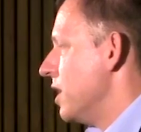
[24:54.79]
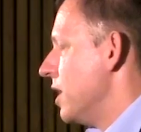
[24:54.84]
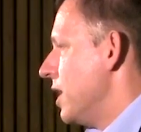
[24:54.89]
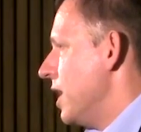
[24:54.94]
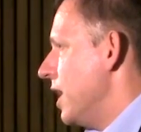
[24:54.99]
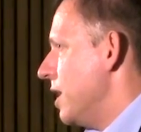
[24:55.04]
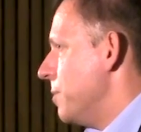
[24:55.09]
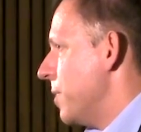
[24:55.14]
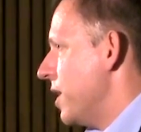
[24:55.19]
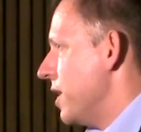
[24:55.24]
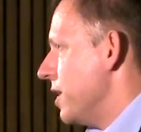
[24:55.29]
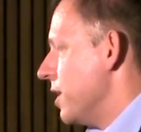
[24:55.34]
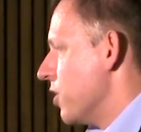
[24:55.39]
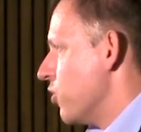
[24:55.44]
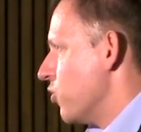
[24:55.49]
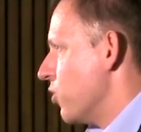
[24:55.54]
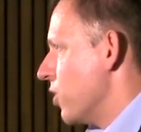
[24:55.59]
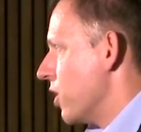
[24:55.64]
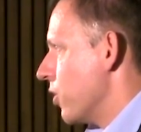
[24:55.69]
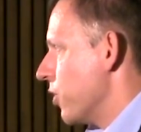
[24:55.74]
in many
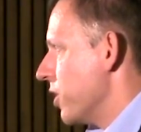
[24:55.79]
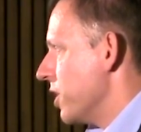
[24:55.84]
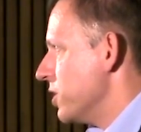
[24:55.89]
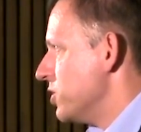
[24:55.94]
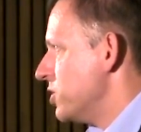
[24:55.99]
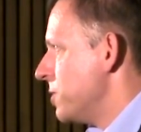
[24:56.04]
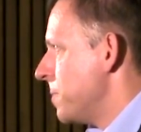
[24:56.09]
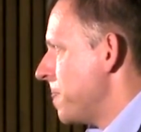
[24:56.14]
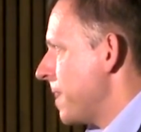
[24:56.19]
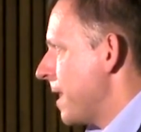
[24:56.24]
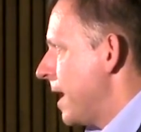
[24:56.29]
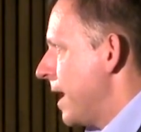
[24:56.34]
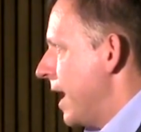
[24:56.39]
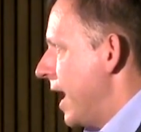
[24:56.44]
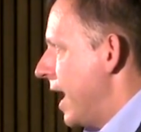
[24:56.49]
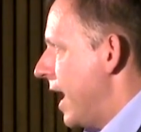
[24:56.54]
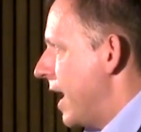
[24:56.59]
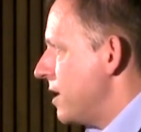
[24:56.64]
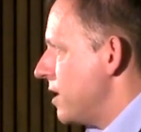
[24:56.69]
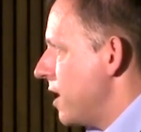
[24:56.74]
other areas.
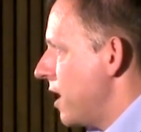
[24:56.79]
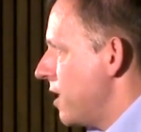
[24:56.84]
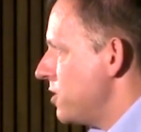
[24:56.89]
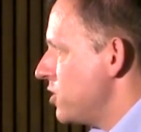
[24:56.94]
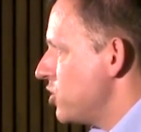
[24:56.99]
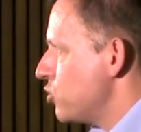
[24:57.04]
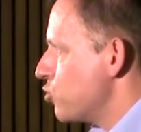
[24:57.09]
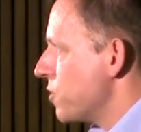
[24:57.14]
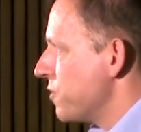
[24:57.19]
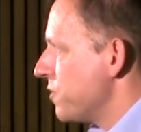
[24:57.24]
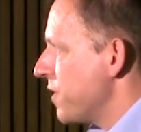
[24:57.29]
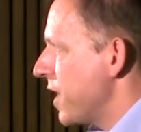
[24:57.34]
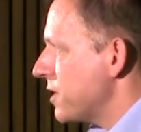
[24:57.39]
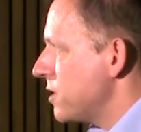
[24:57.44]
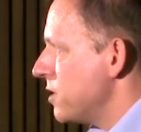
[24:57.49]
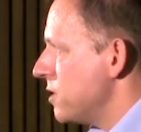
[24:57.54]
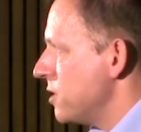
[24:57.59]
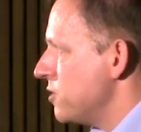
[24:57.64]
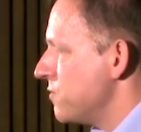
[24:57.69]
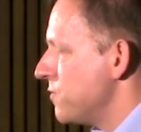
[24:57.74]
And this is
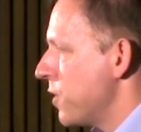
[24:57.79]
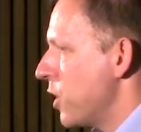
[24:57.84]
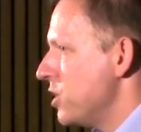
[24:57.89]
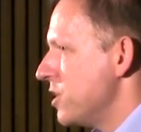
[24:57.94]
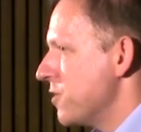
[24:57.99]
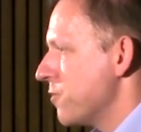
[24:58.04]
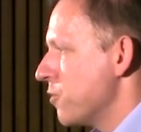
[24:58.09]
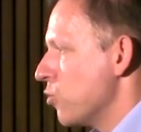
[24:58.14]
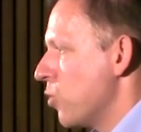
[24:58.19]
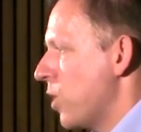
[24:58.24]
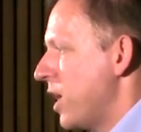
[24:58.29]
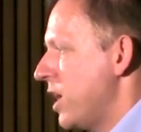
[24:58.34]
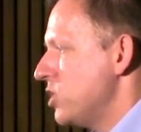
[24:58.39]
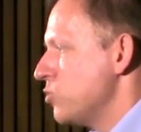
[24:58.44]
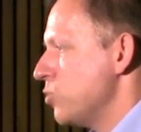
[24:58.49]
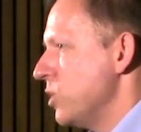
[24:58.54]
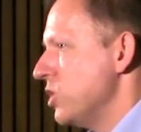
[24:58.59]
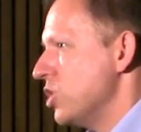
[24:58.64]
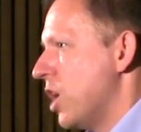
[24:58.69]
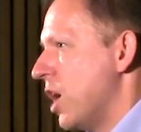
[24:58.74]
reflected in these very different
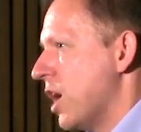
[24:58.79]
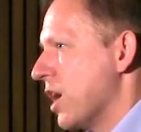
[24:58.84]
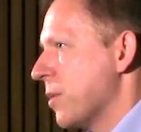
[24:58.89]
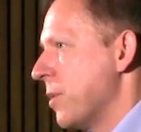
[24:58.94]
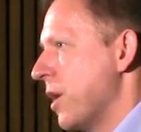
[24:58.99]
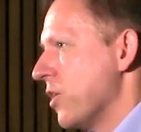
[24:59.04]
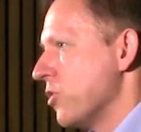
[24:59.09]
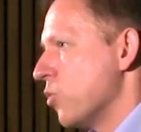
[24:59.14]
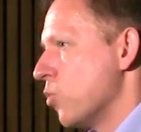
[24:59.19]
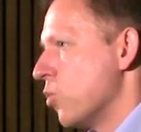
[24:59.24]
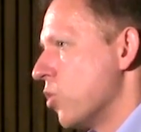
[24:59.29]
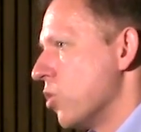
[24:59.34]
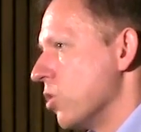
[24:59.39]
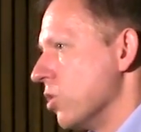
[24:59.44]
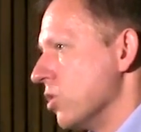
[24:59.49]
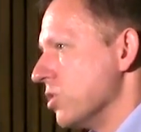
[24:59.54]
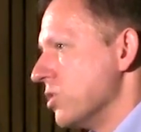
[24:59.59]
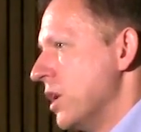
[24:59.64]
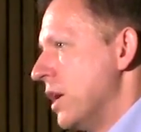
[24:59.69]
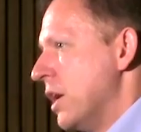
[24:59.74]
ways we talk about the
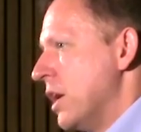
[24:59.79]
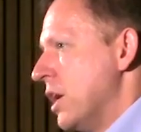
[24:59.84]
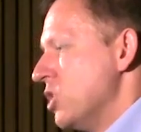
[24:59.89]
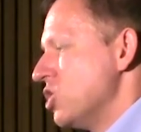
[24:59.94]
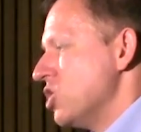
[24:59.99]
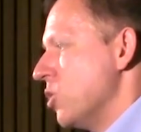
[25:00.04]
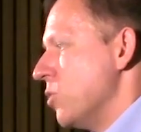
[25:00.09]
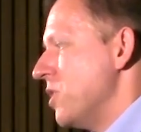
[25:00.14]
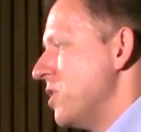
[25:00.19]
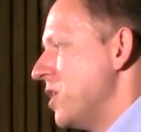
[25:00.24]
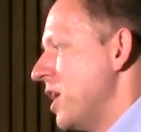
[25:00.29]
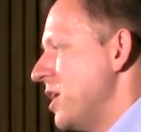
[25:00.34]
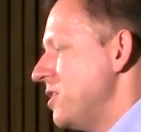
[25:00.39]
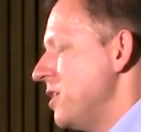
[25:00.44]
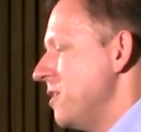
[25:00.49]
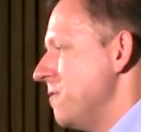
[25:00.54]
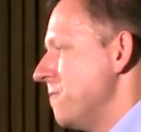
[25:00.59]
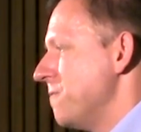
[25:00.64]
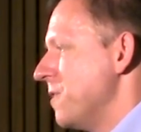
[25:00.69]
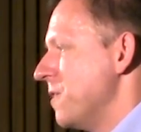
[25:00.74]
world. So in the
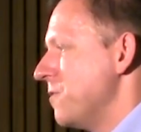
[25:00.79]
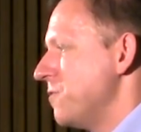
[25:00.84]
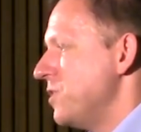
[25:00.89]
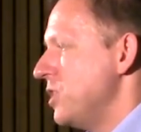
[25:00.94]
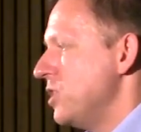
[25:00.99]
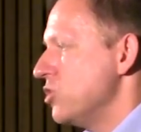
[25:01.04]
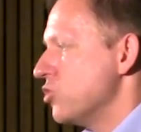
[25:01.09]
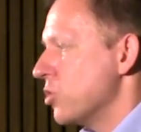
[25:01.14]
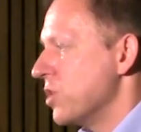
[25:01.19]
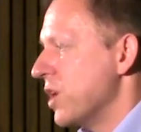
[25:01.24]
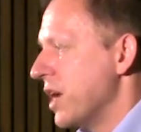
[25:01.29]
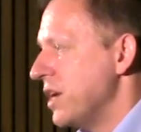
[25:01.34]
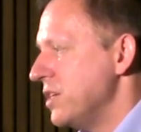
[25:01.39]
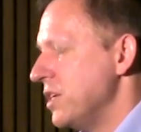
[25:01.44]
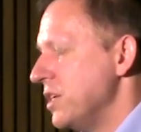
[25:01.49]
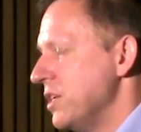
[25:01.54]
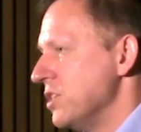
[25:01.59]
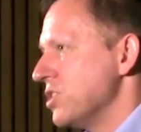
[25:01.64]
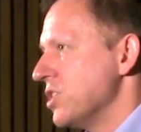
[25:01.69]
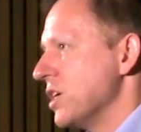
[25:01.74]
1950s or
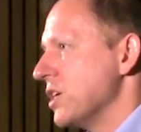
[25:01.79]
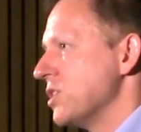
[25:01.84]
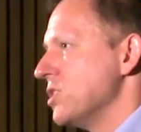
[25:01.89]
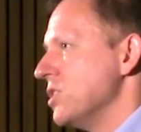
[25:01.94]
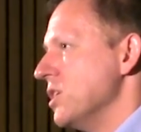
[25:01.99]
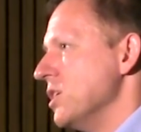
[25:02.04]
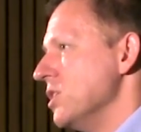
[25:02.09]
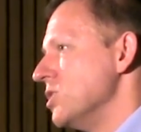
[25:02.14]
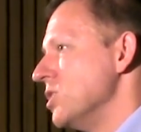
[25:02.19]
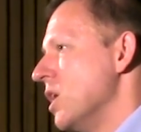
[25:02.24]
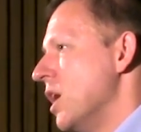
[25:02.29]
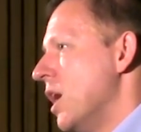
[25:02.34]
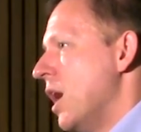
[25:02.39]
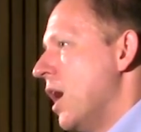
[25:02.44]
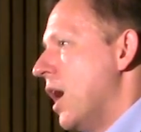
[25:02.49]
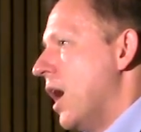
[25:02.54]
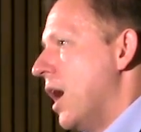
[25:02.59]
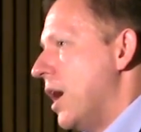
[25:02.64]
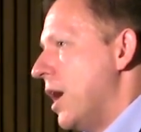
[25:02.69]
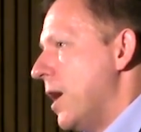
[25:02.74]
1960s,
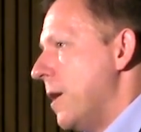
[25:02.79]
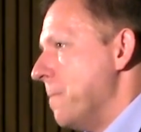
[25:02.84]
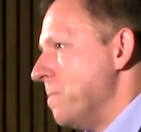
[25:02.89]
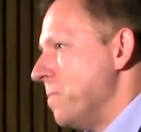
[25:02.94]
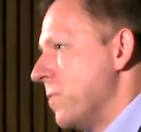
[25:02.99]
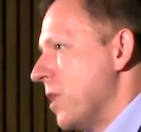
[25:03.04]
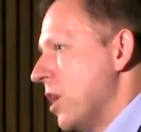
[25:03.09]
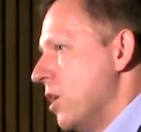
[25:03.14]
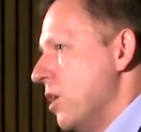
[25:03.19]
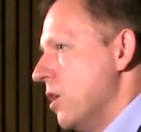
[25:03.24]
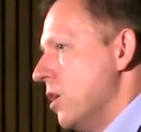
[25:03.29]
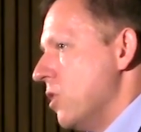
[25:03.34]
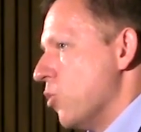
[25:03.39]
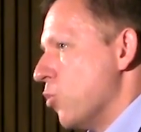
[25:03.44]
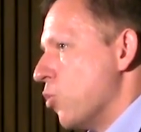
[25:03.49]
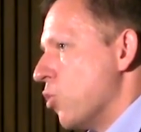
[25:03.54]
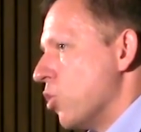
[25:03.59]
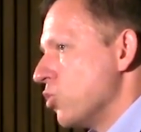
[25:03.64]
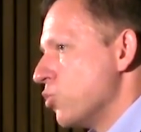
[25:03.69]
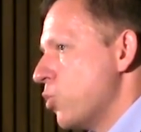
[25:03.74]

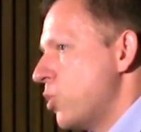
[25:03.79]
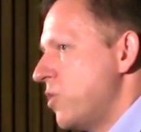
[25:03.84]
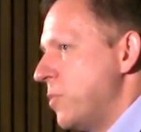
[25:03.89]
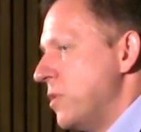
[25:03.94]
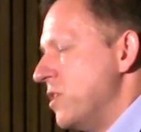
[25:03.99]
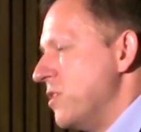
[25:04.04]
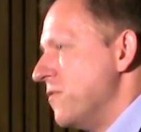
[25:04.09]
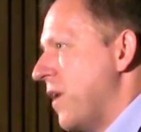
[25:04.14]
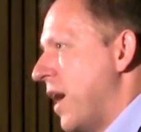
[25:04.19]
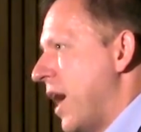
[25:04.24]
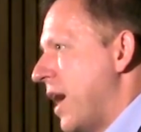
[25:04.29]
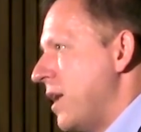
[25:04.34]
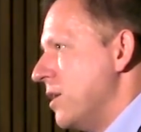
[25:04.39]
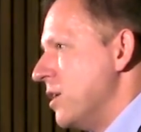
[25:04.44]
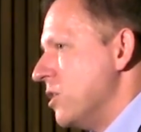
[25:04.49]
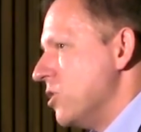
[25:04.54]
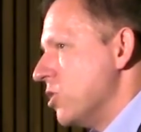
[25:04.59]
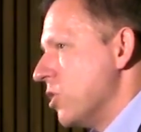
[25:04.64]
the world would have been divided